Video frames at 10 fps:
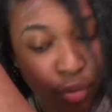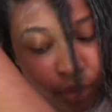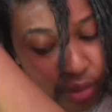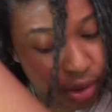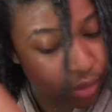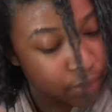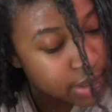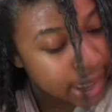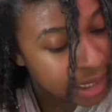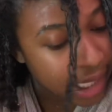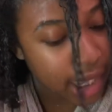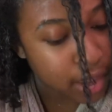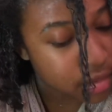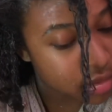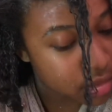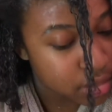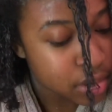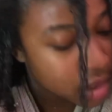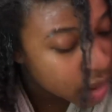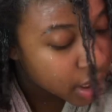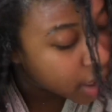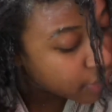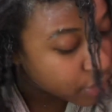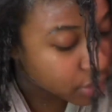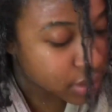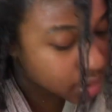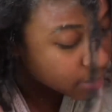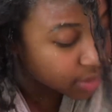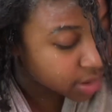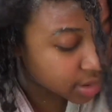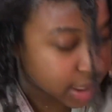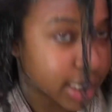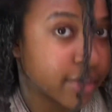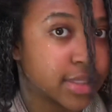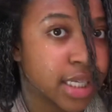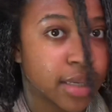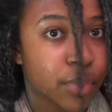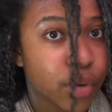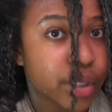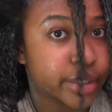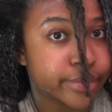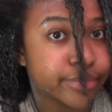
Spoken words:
Corona. Stay in the house. If you don't need something like it's not important,